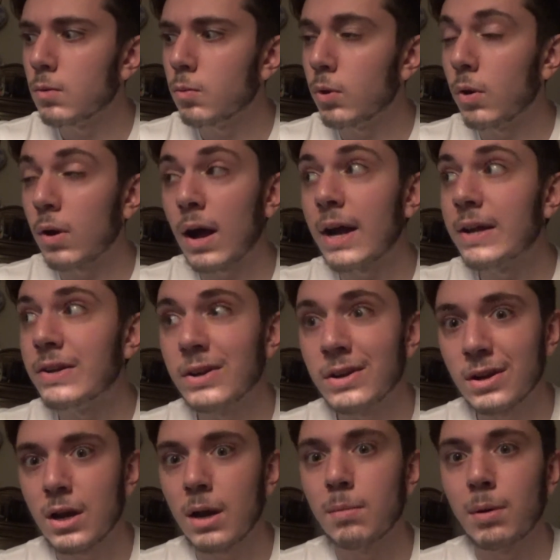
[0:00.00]
Well, I
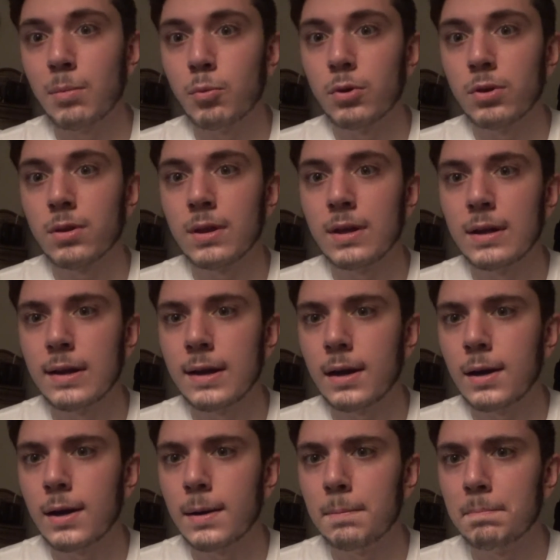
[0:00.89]
didn't come up with it.
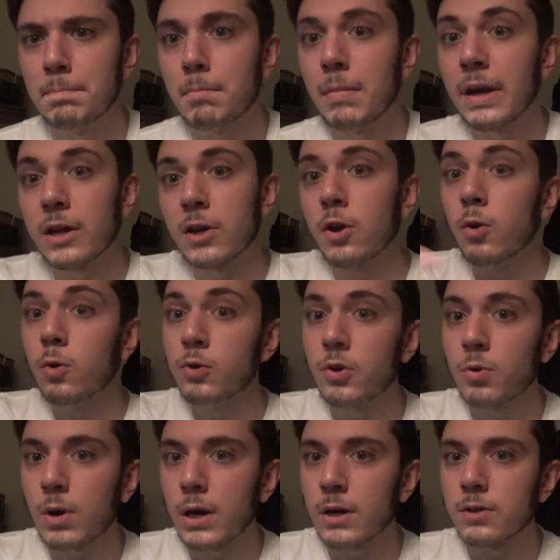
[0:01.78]
Uh, my
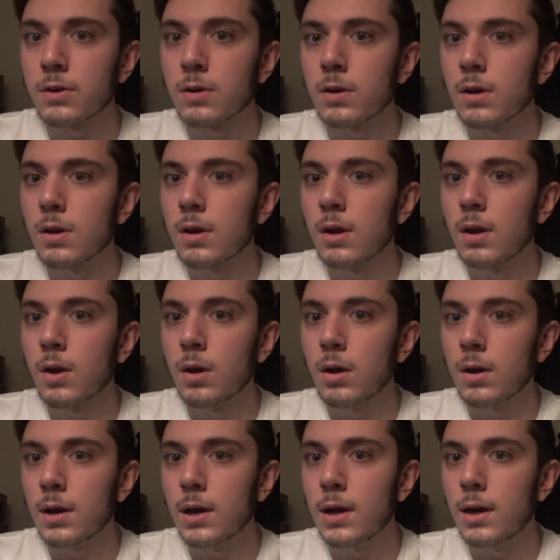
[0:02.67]
co-director,
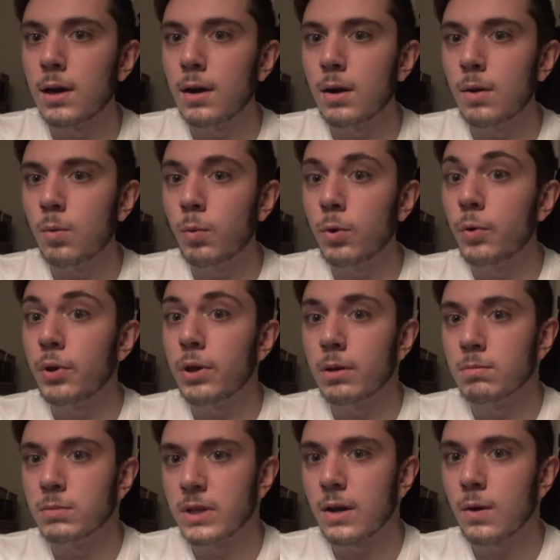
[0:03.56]
uh,
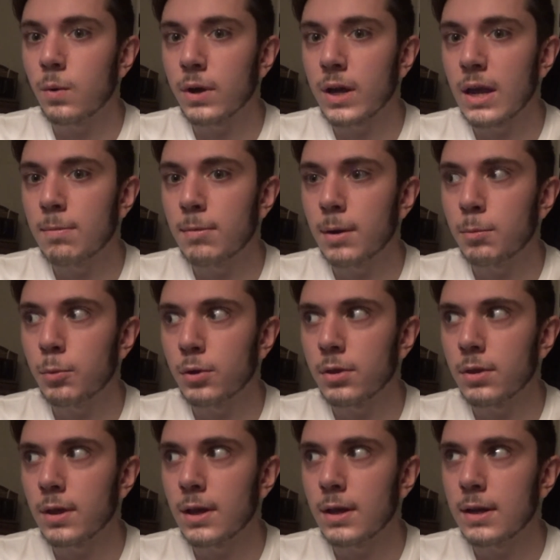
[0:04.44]
William Dell, came up
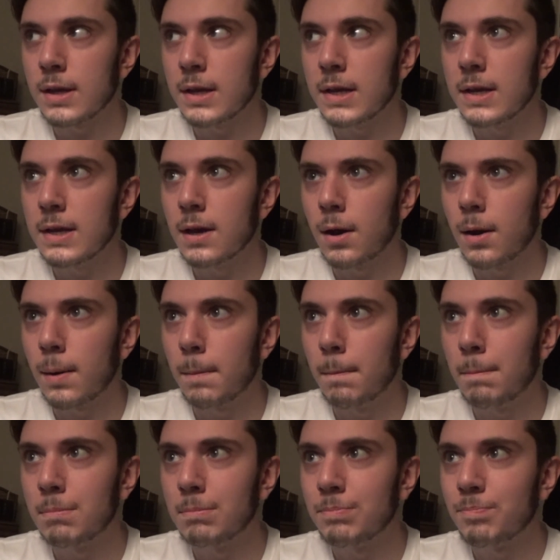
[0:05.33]
with it. He, um,